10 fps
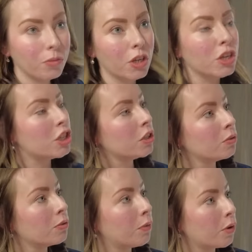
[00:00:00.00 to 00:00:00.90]
you could
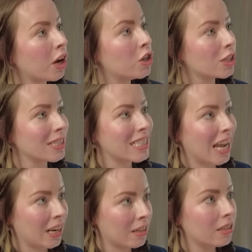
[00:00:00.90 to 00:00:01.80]
yield
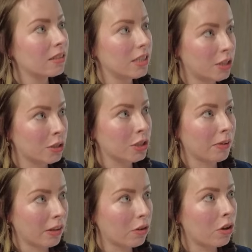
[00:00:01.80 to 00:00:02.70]
410 litres of
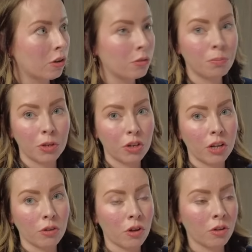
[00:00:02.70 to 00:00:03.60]
alcohol, pure
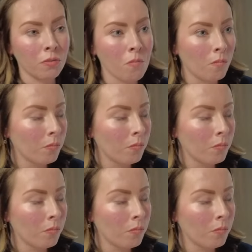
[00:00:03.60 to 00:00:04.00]
alcohol.